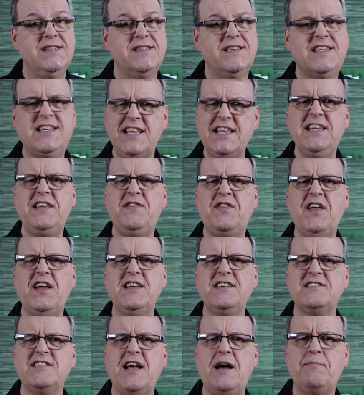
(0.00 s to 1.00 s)
to clean
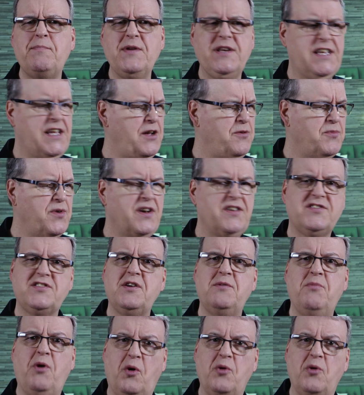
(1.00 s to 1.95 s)
things up and get rid of some